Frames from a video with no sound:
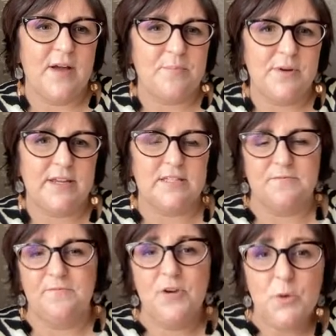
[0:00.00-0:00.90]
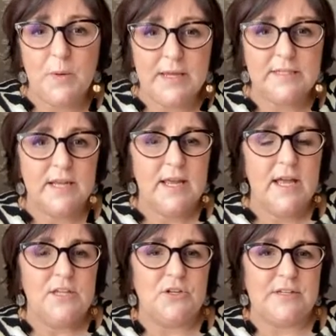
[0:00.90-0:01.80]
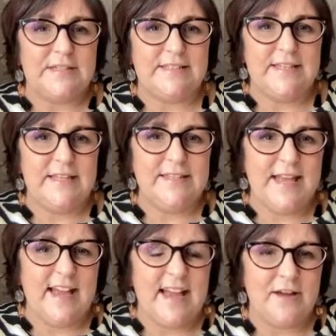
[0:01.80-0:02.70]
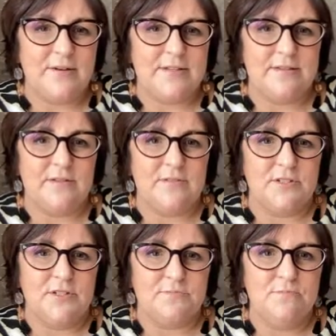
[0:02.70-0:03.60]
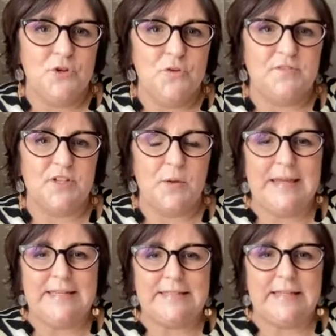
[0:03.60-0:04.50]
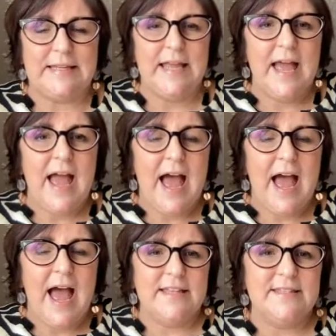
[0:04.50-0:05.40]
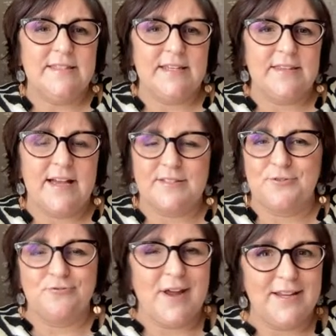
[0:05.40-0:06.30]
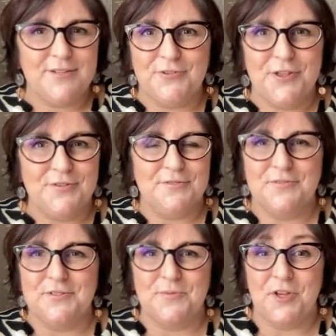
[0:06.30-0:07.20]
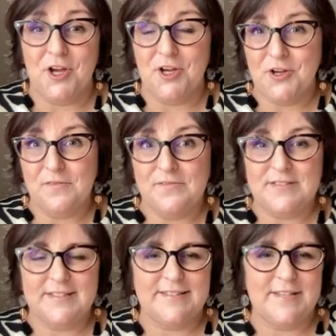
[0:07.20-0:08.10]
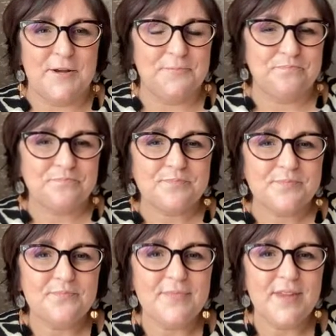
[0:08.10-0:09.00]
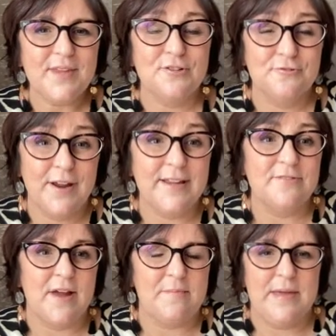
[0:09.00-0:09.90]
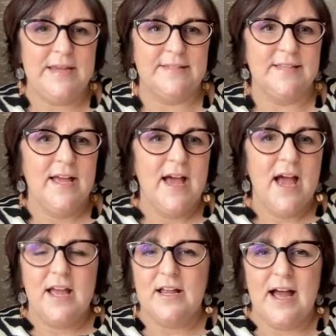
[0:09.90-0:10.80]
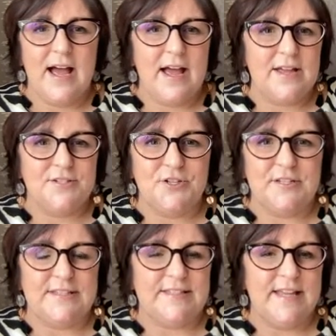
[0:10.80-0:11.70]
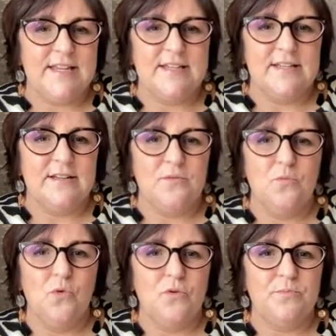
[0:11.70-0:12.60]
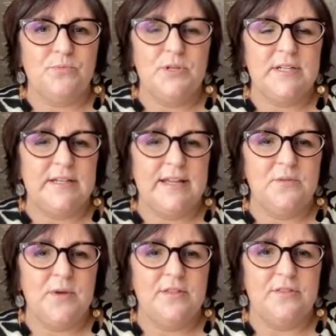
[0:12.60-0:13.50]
fabric is fluid. You can see there how it's just moves so easily, and that's great for those of us with curves. So a great piece. As you can see, worn brilliantly